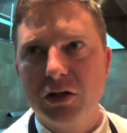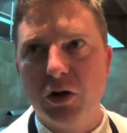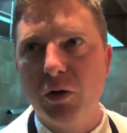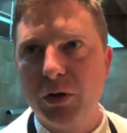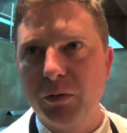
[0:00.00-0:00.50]

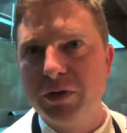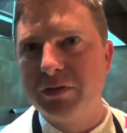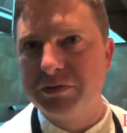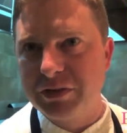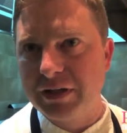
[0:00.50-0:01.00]
going with
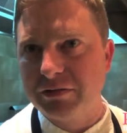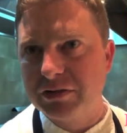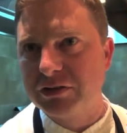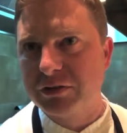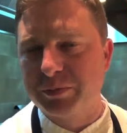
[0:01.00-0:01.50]
the
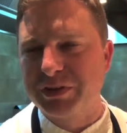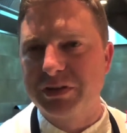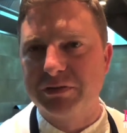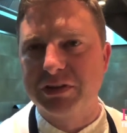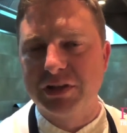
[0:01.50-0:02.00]
flavors,
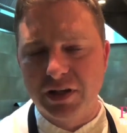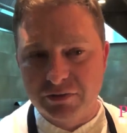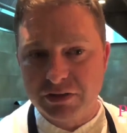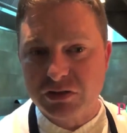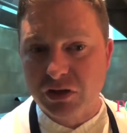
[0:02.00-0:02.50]
specifically
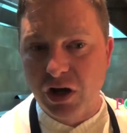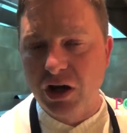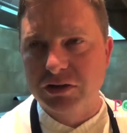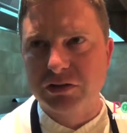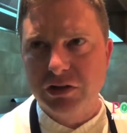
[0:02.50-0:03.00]
of the
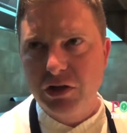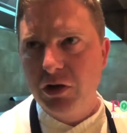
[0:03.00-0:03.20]
sauce